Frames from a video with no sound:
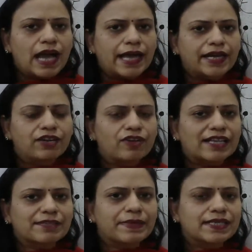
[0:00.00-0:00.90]
and it
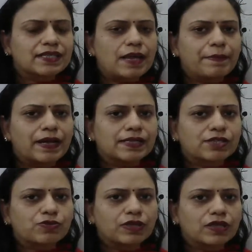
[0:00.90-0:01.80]
transmits the
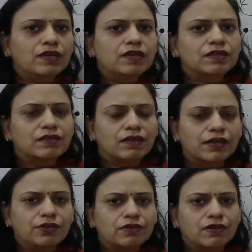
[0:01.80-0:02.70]
impulse to the
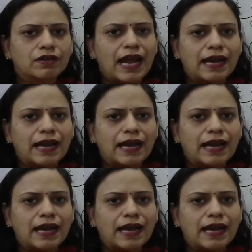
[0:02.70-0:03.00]
third neuron.